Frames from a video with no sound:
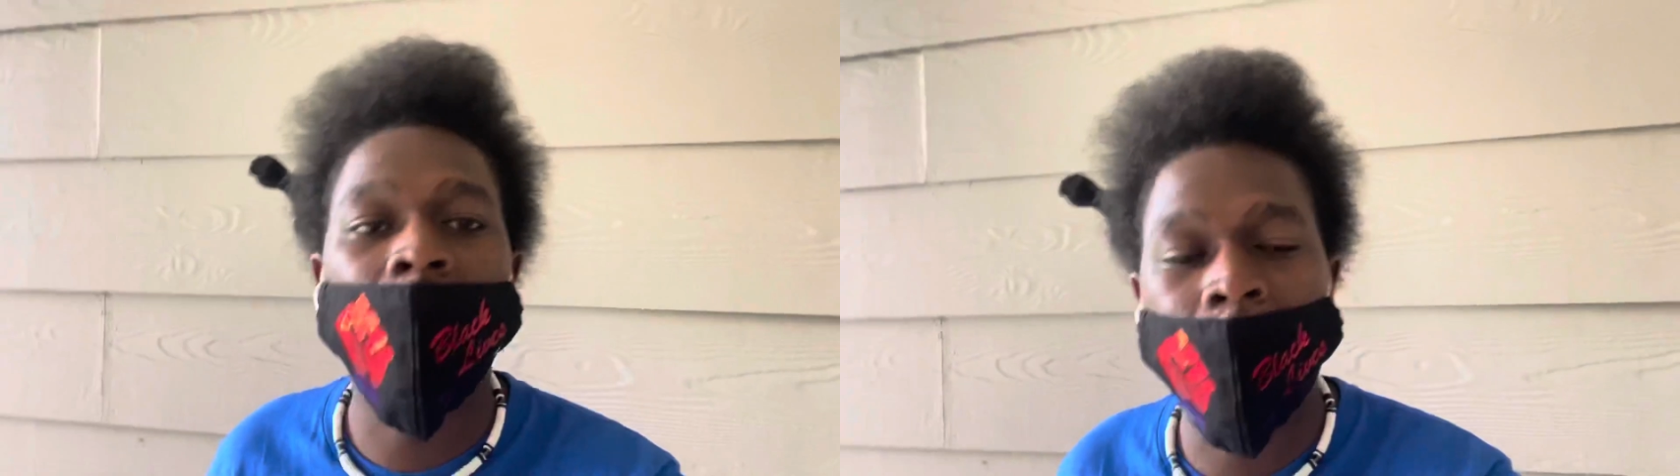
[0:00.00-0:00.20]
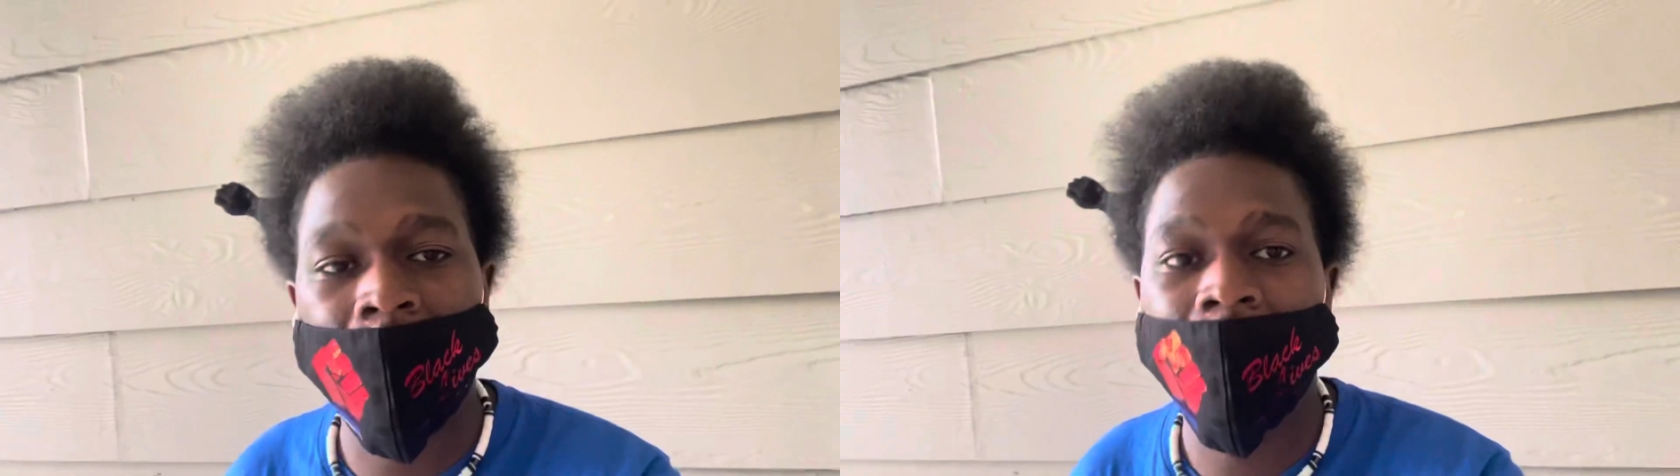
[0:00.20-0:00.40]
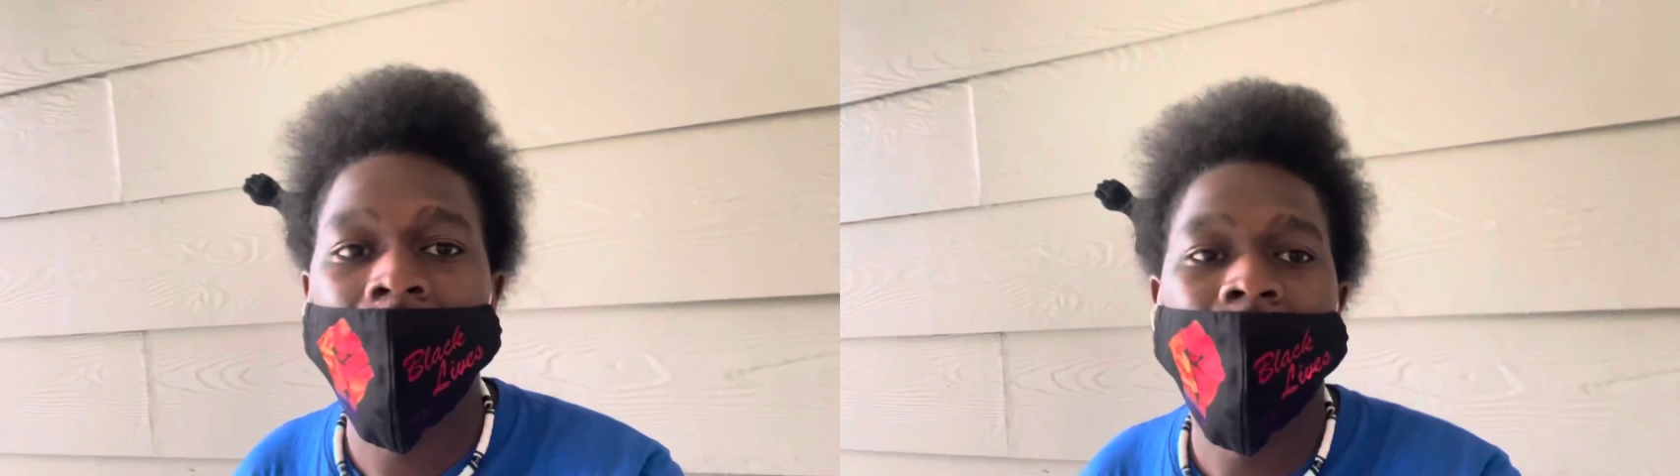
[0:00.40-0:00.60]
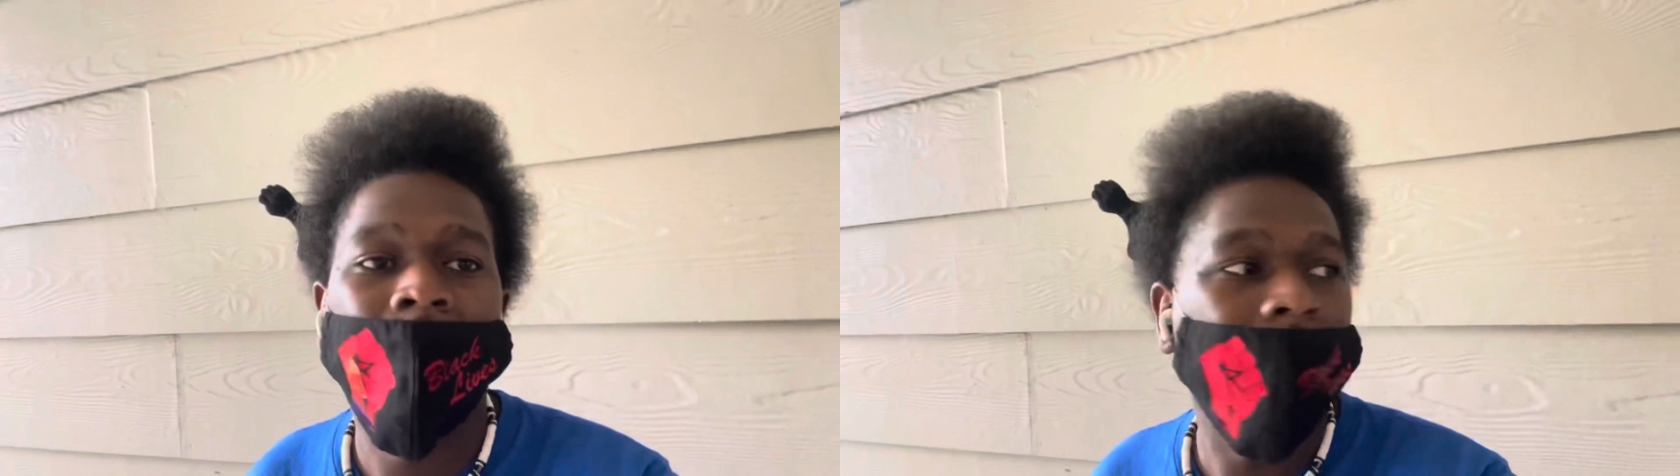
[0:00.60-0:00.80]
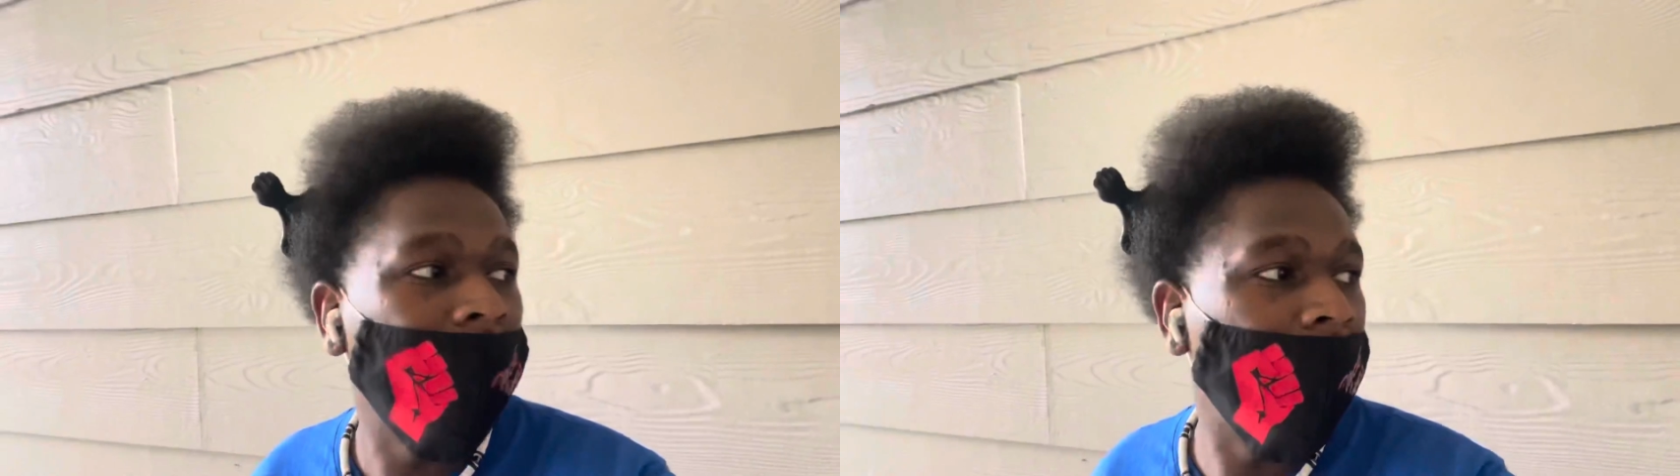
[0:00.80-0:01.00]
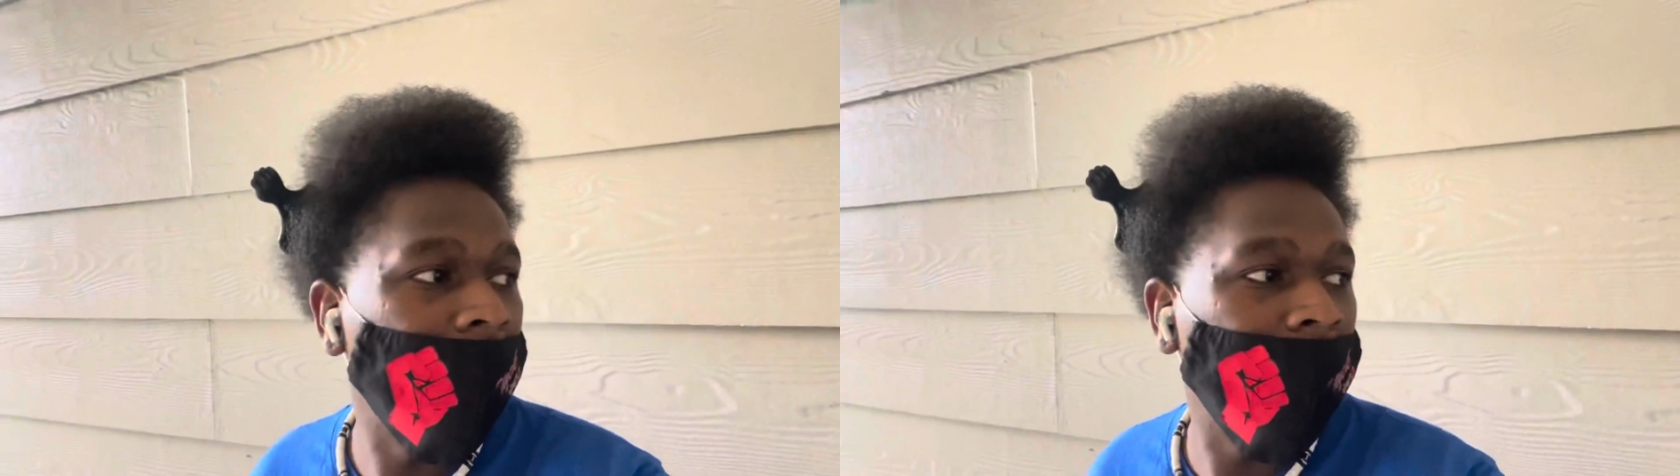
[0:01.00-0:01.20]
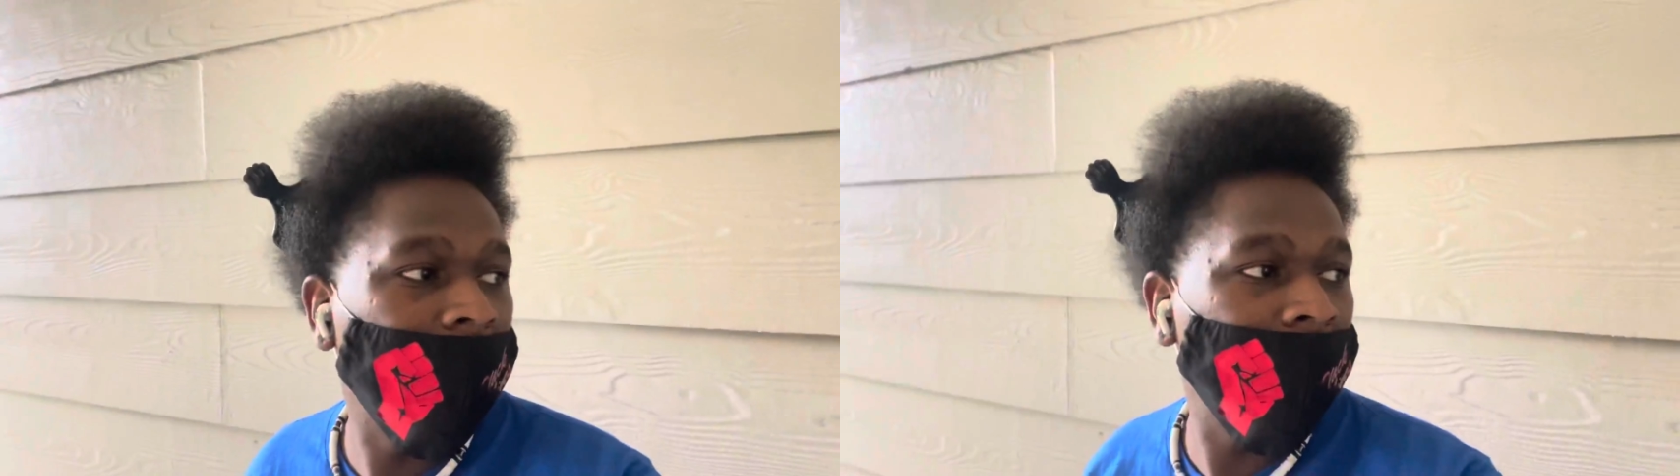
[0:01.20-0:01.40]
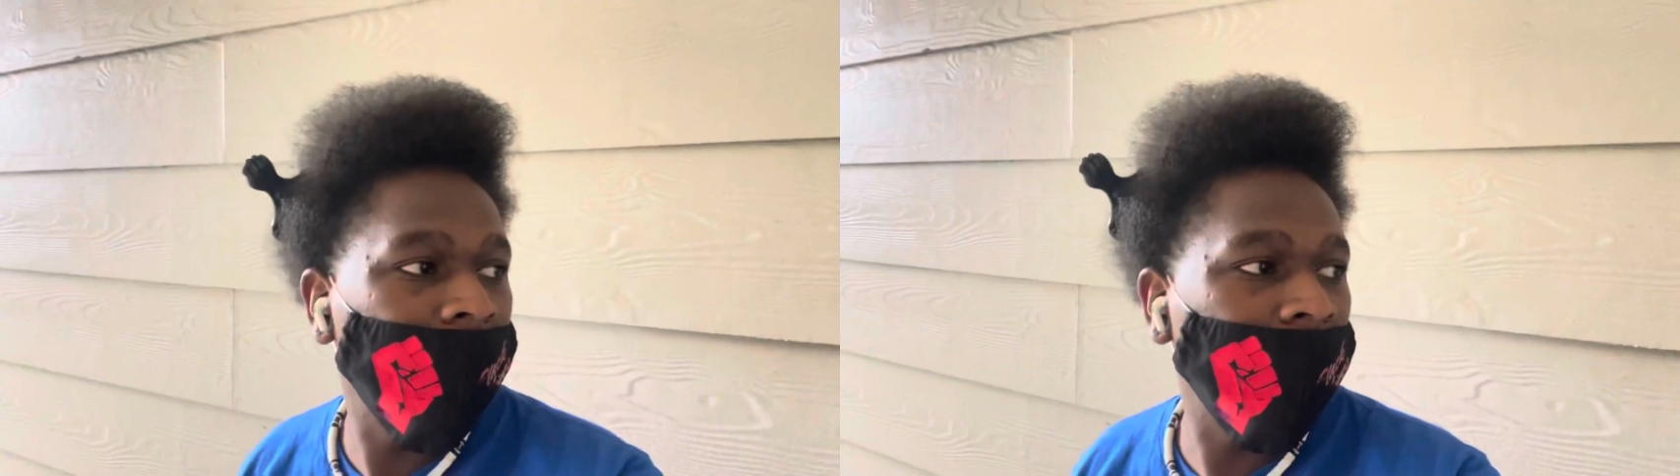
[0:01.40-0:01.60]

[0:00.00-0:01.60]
4.